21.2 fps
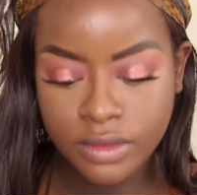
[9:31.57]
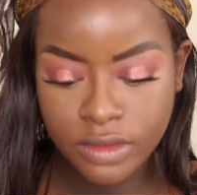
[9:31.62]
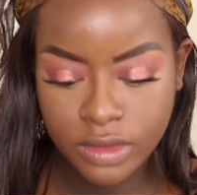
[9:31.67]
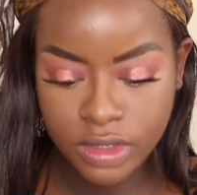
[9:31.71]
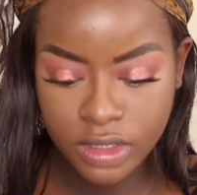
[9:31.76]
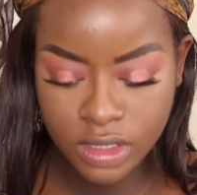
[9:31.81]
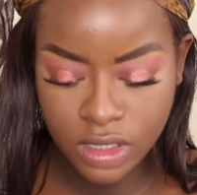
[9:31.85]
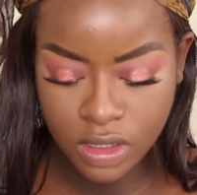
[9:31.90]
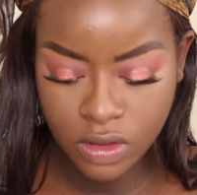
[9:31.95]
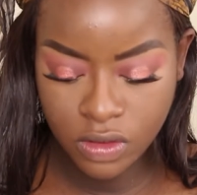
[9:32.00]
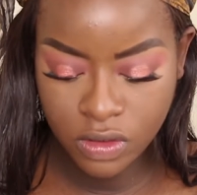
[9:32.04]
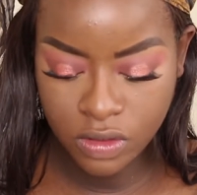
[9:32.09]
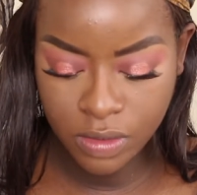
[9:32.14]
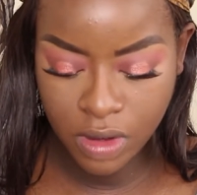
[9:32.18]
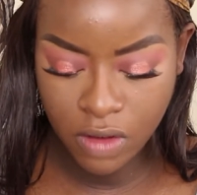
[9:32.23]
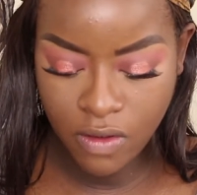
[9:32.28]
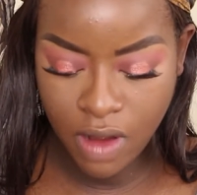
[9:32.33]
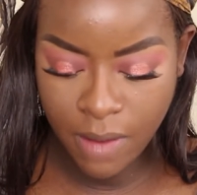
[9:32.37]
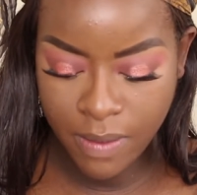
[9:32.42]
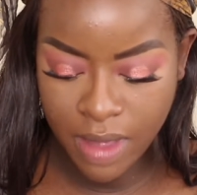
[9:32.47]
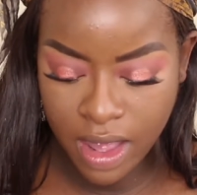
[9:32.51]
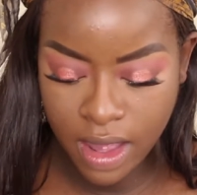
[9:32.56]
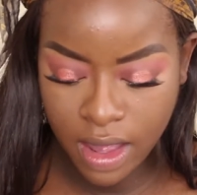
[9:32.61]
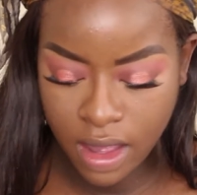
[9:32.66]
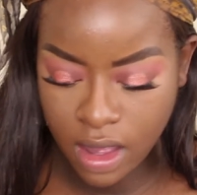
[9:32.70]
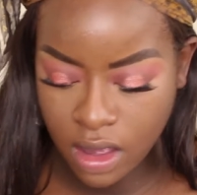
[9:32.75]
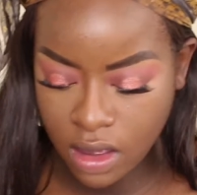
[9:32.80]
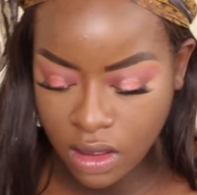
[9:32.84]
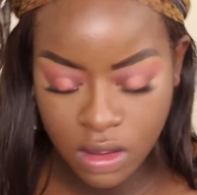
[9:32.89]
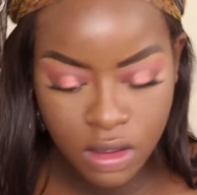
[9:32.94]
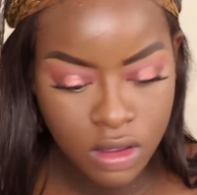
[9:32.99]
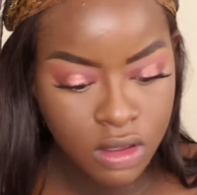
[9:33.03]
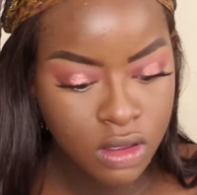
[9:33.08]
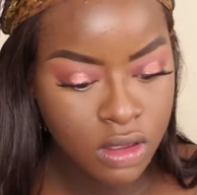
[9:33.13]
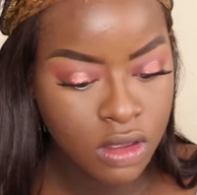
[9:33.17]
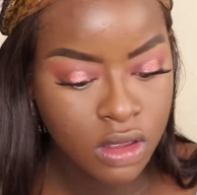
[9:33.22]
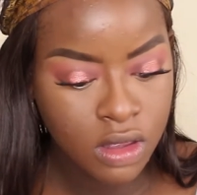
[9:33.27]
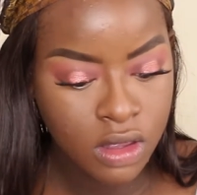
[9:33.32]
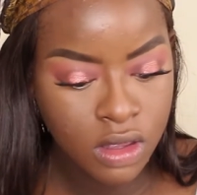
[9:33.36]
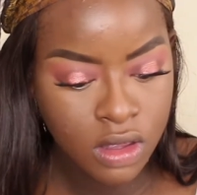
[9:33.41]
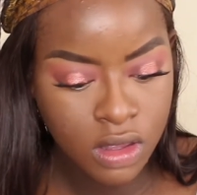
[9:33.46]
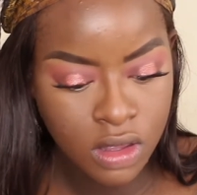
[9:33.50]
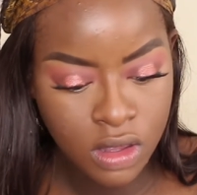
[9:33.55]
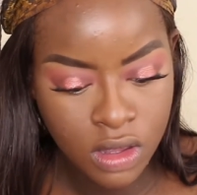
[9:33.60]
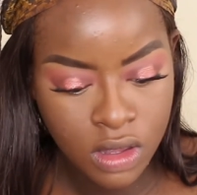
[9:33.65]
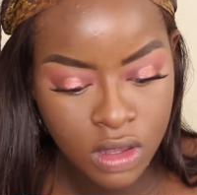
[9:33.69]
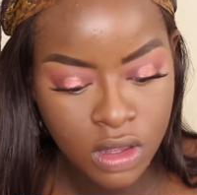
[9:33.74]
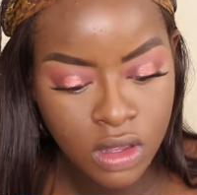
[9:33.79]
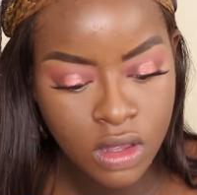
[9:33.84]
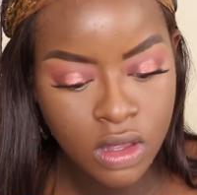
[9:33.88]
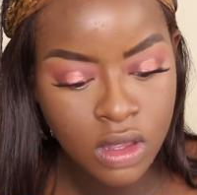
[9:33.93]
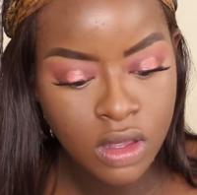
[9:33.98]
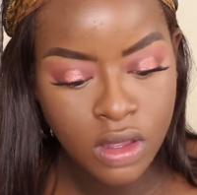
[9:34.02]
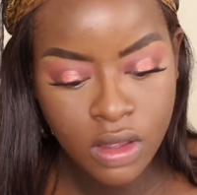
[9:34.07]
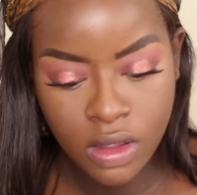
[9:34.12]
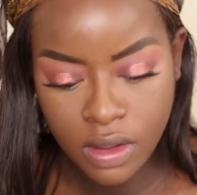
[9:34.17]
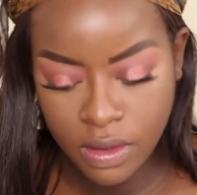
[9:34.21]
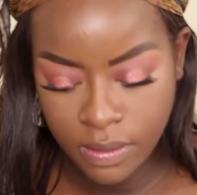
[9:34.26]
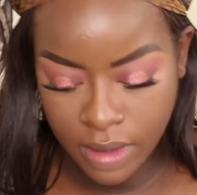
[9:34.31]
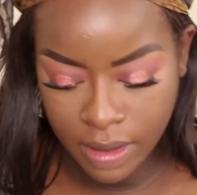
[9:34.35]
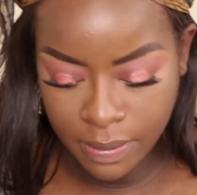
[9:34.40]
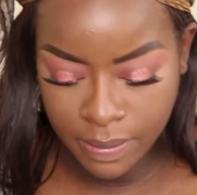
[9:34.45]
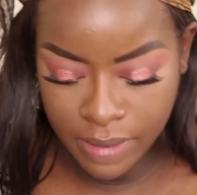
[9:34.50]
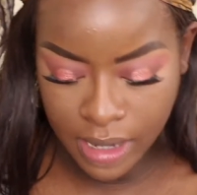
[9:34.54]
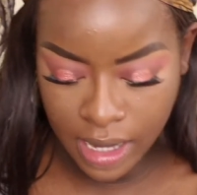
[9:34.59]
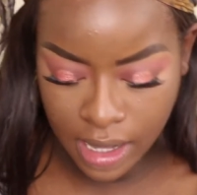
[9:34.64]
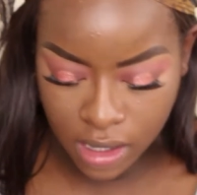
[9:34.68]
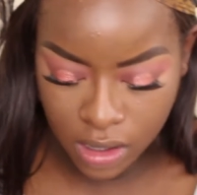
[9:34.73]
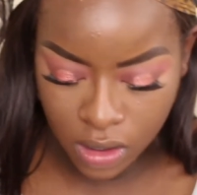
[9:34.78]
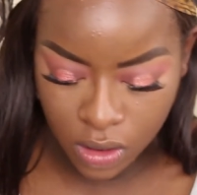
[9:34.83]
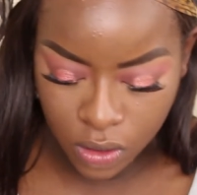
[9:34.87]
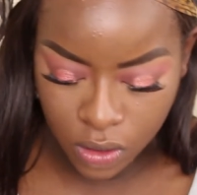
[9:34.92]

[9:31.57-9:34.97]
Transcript: So I'm grabbing my black